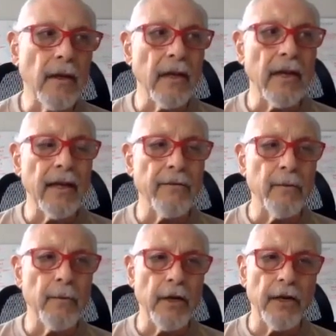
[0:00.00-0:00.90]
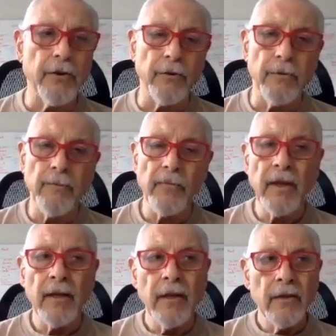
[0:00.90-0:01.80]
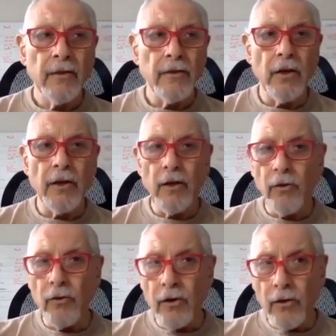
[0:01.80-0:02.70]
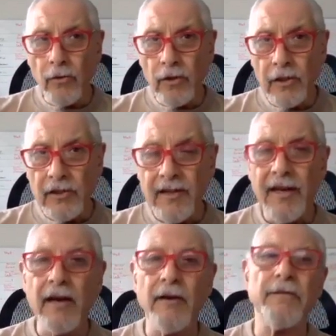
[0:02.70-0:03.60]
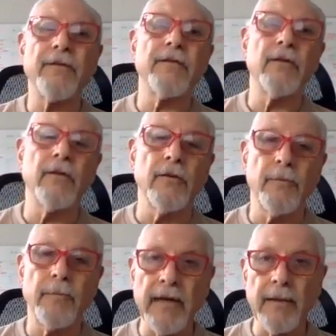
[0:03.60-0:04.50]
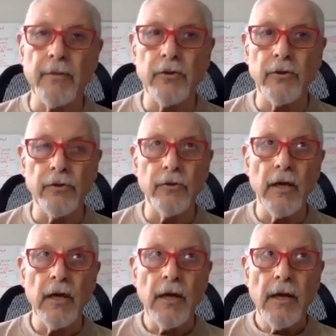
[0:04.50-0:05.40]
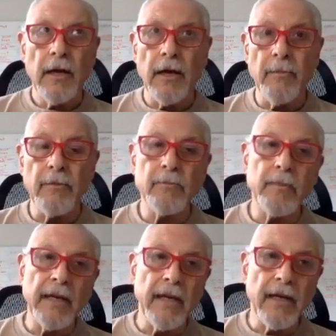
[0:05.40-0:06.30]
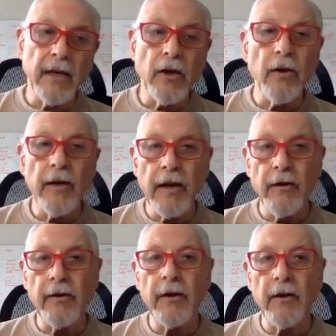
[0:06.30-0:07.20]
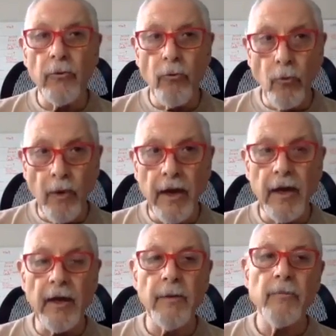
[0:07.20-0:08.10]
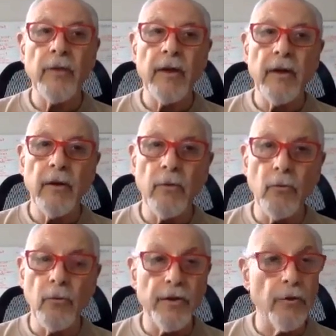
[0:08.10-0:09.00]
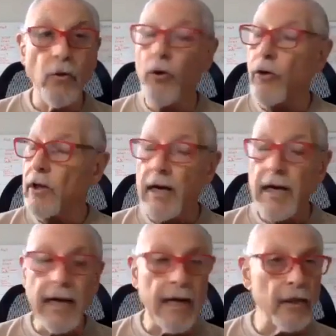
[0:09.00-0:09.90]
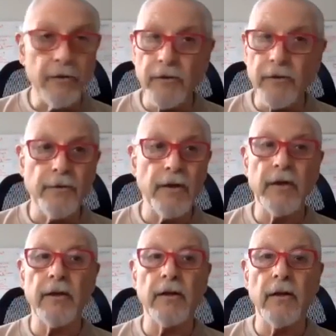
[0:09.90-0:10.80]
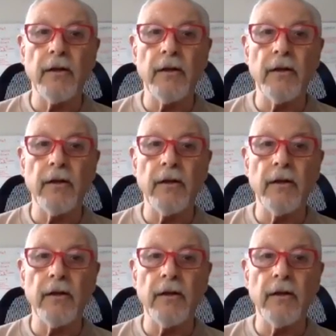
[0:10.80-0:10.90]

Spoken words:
getting everybody to, all the staff to be able to speak in a coherent way with all kinds of different